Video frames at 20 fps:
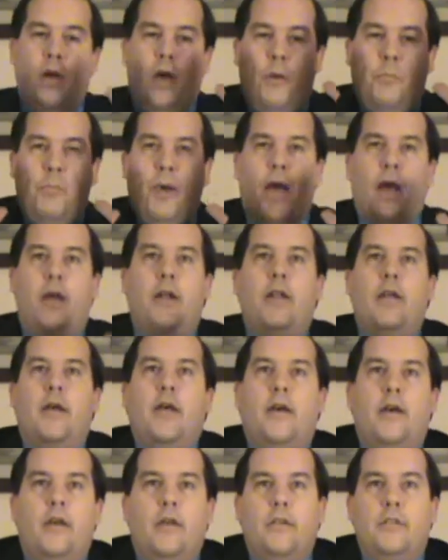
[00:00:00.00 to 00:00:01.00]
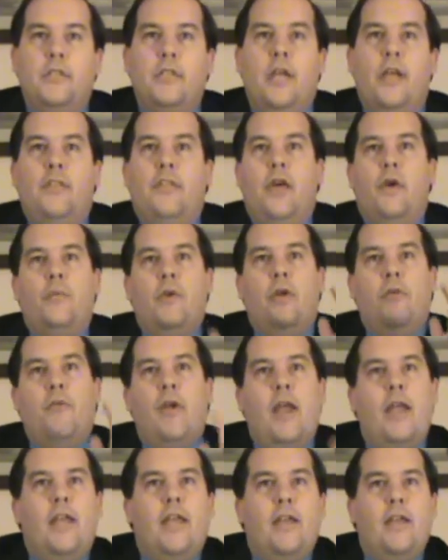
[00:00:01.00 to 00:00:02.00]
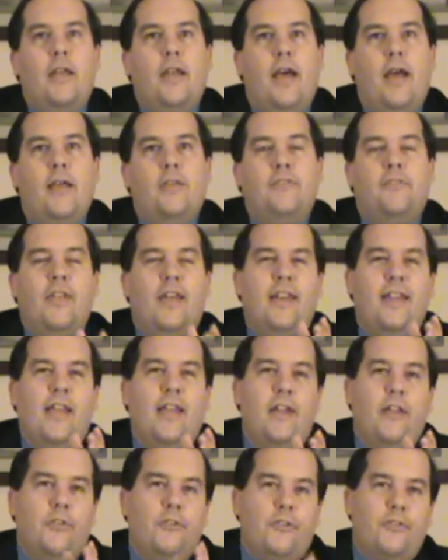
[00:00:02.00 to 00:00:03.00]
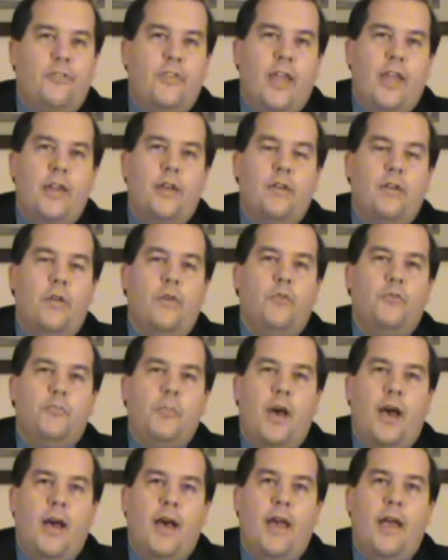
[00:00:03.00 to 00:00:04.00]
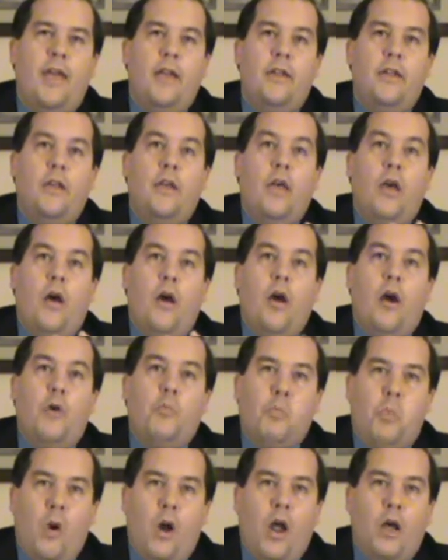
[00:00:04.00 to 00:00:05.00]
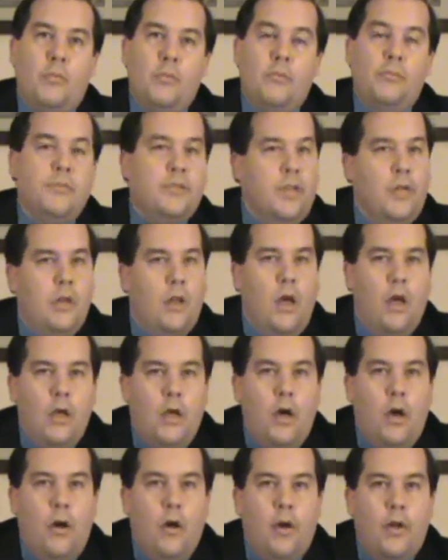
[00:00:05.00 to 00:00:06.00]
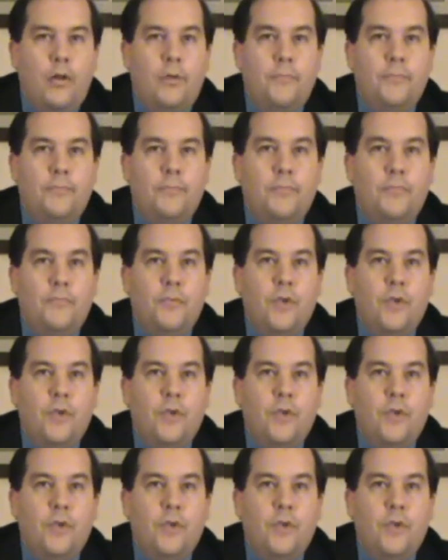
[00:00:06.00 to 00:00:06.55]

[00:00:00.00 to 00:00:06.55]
about us that we recognize that it is Satan who's behind our problems and not God?